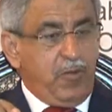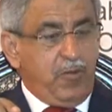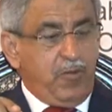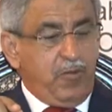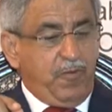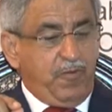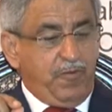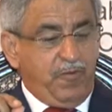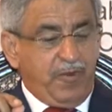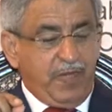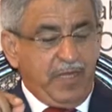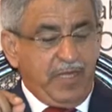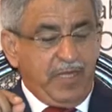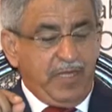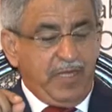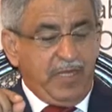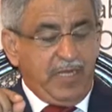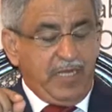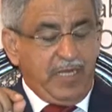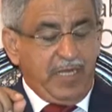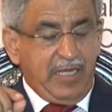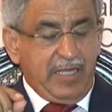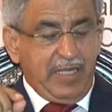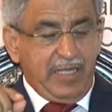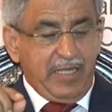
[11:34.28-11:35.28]
of
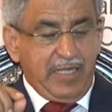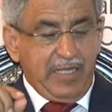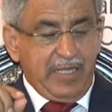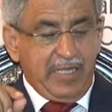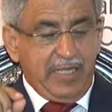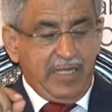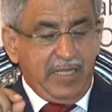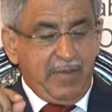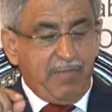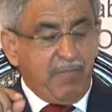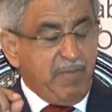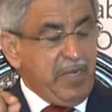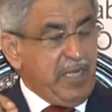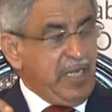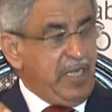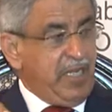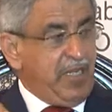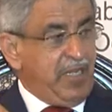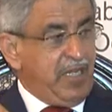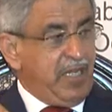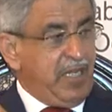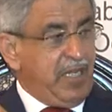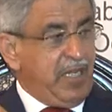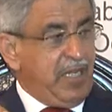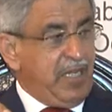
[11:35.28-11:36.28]
the
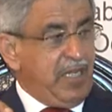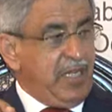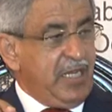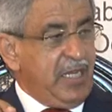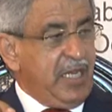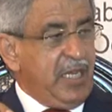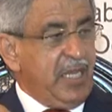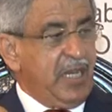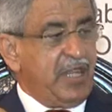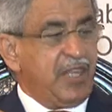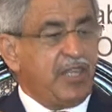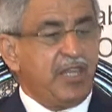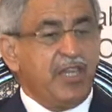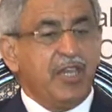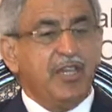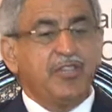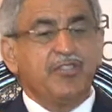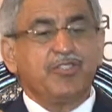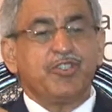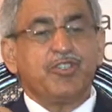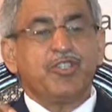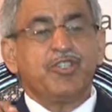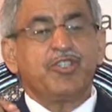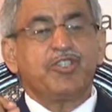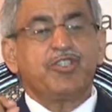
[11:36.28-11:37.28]
media in healthcare
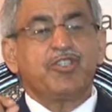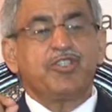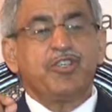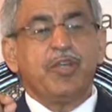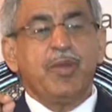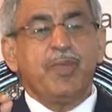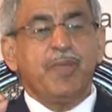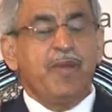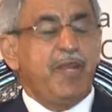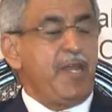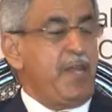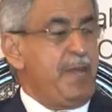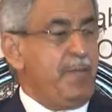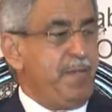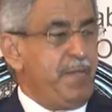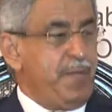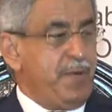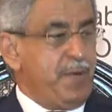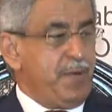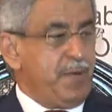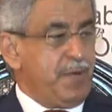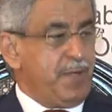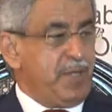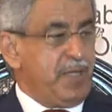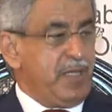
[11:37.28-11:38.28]
is extremely
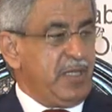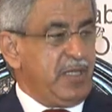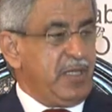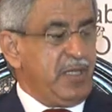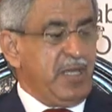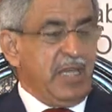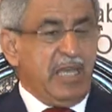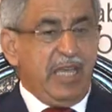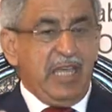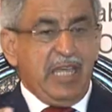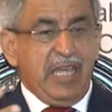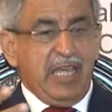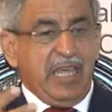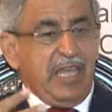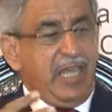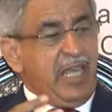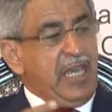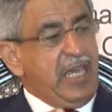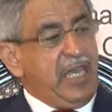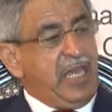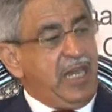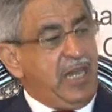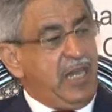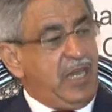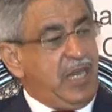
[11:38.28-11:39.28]
important.
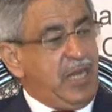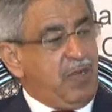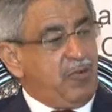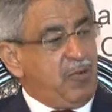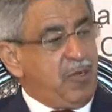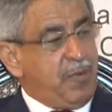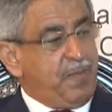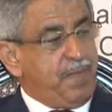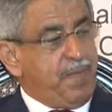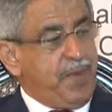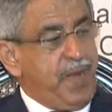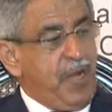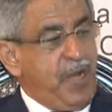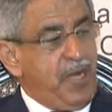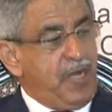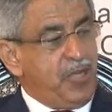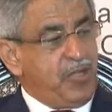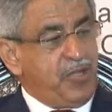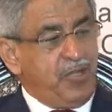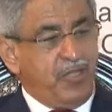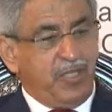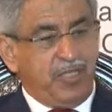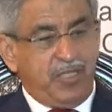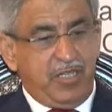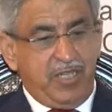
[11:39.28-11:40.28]
They are our
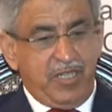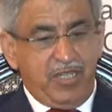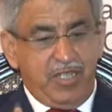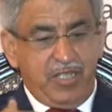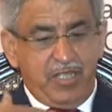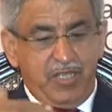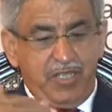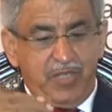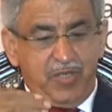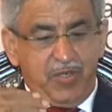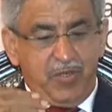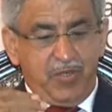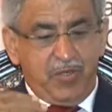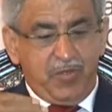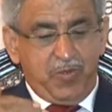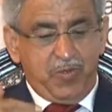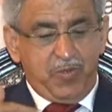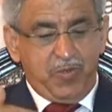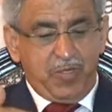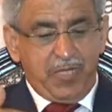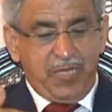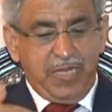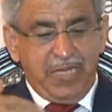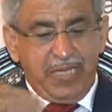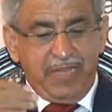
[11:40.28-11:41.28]
partner
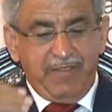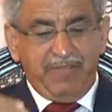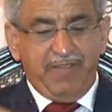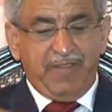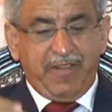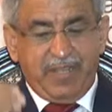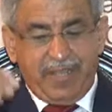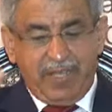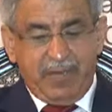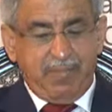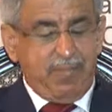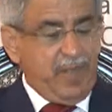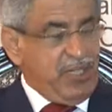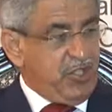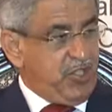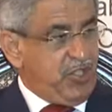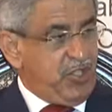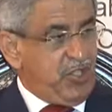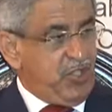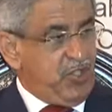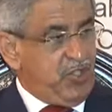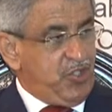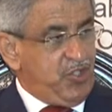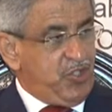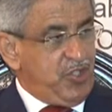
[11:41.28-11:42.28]
to deliver the
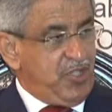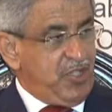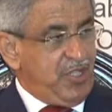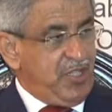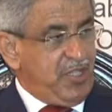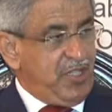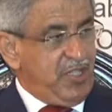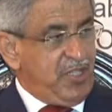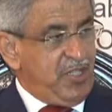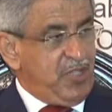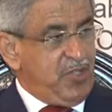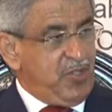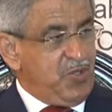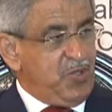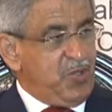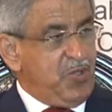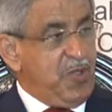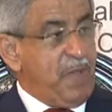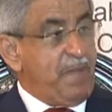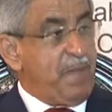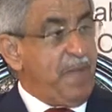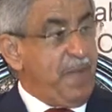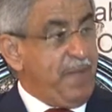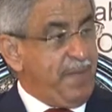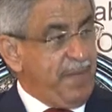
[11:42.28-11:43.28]
message to
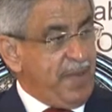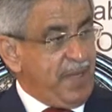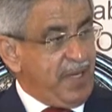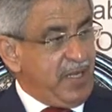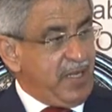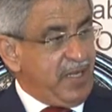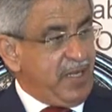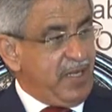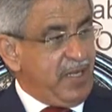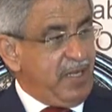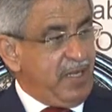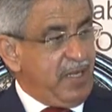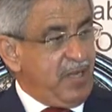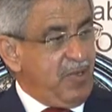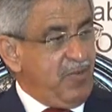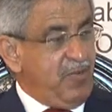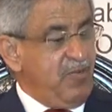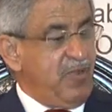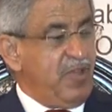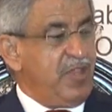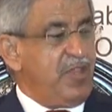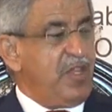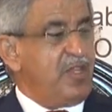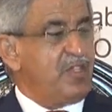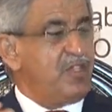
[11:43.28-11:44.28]
the public,
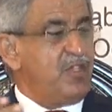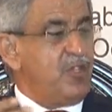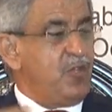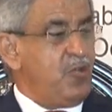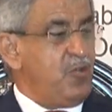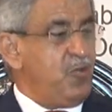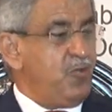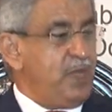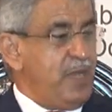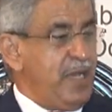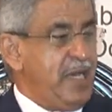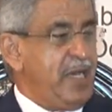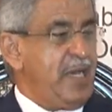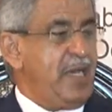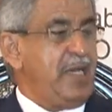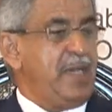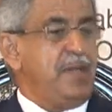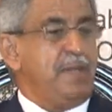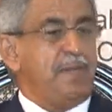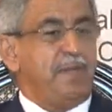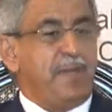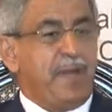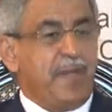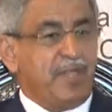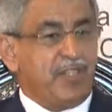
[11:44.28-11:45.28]
whether it's in Oman,
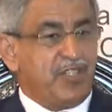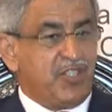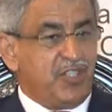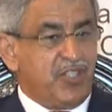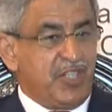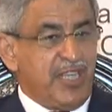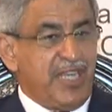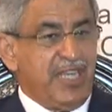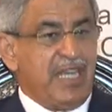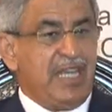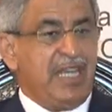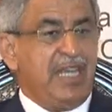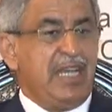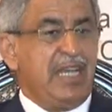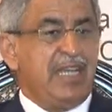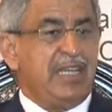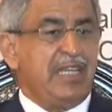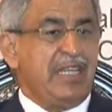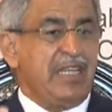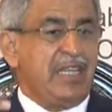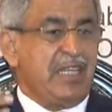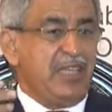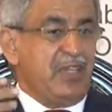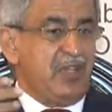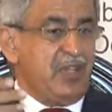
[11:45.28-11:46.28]
in Pakistan,
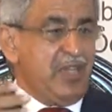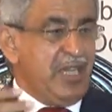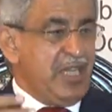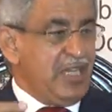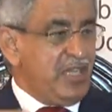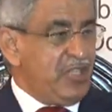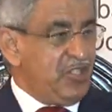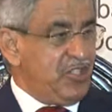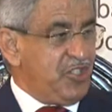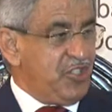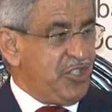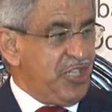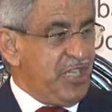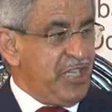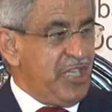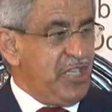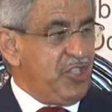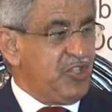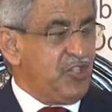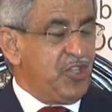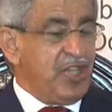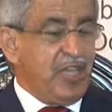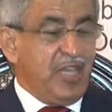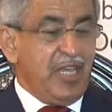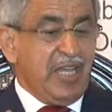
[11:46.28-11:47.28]
in the United
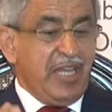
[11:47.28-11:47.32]
States,